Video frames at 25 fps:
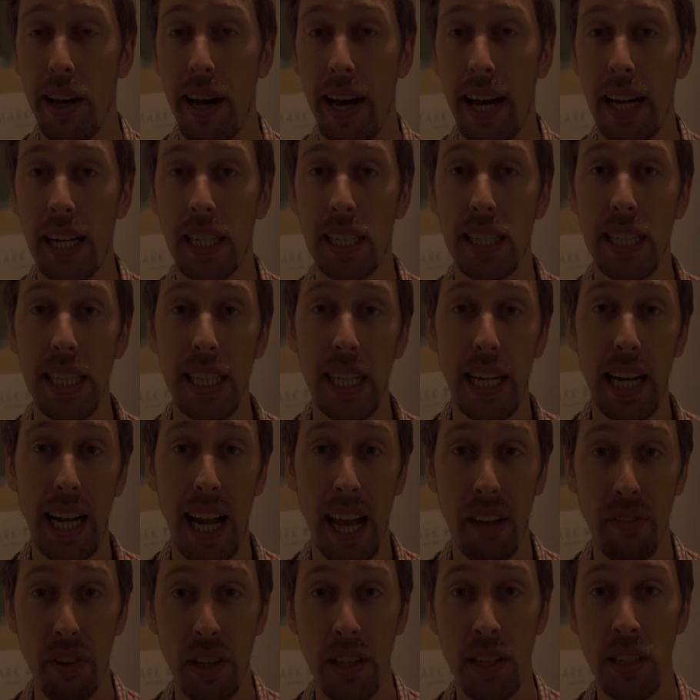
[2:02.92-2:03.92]
and the
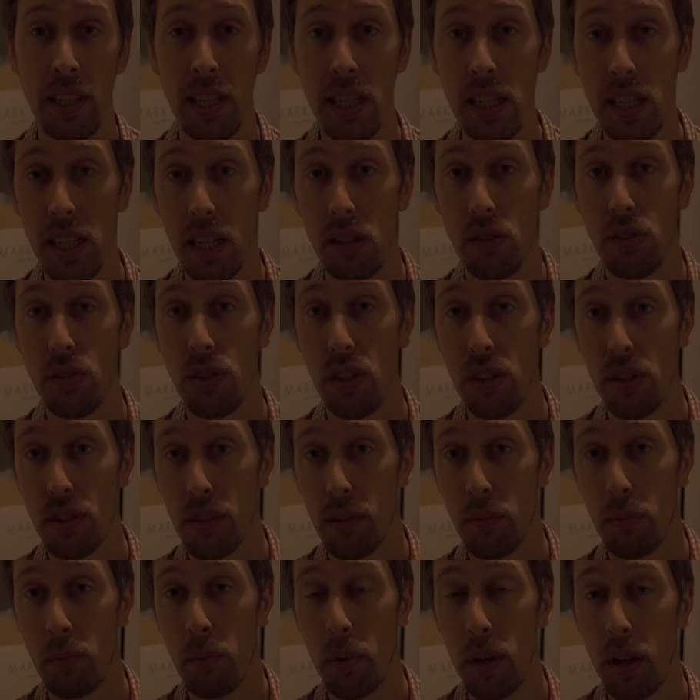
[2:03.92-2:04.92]
Clavien-Dindo
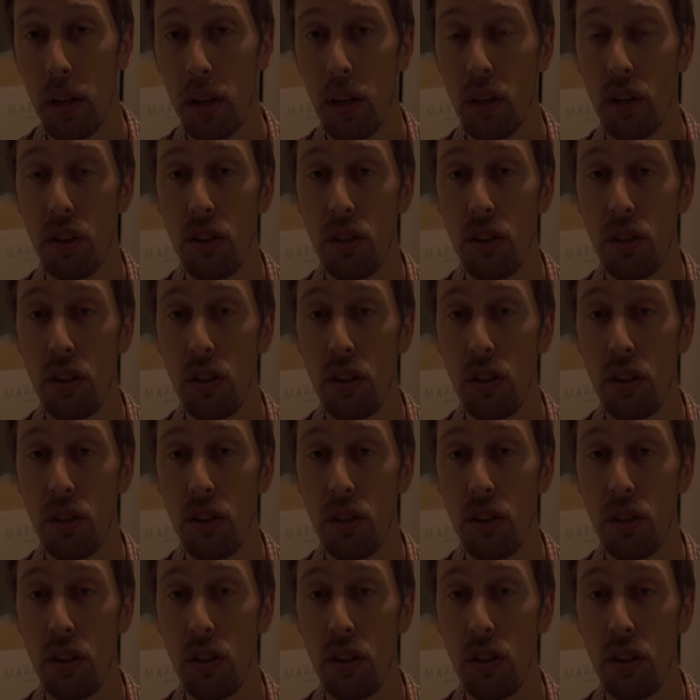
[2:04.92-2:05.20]
system